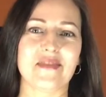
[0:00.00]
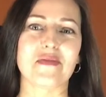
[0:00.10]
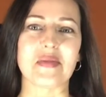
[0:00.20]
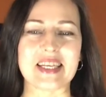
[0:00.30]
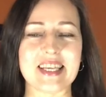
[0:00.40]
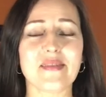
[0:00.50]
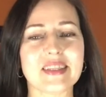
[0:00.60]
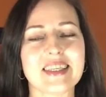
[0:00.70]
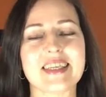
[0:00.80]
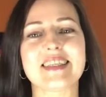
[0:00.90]
from the
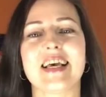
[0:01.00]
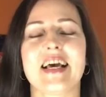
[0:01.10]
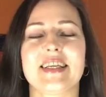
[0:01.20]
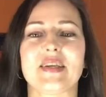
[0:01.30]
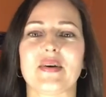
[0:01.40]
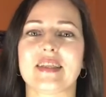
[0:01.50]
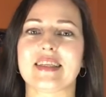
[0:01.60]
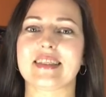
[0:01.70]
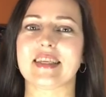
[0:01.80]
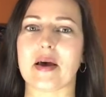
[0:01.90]
70s, so it
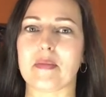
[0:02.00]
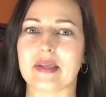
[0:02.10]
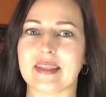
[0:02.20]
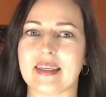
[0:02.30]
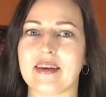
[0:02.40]
is a bit